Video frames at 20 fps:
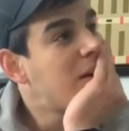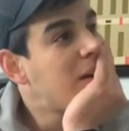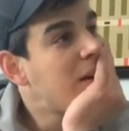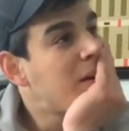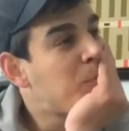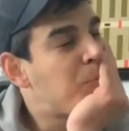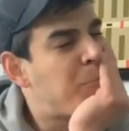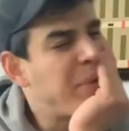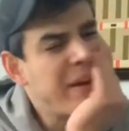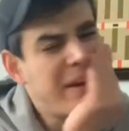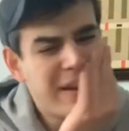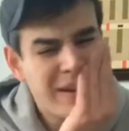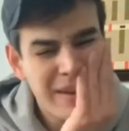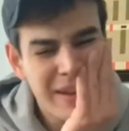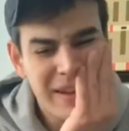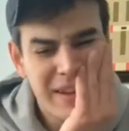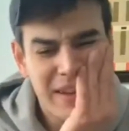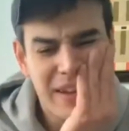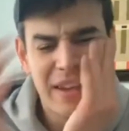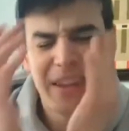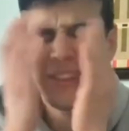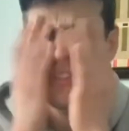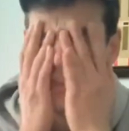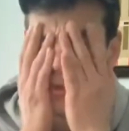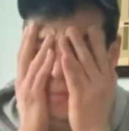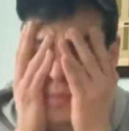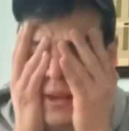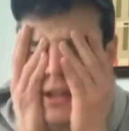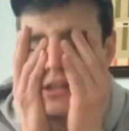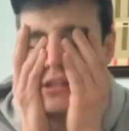But to
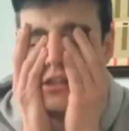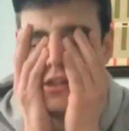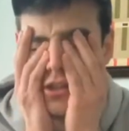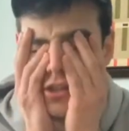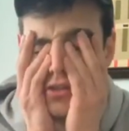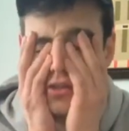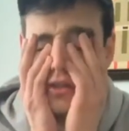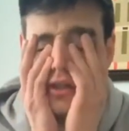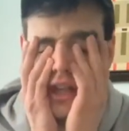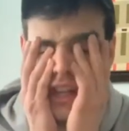me, it's also like,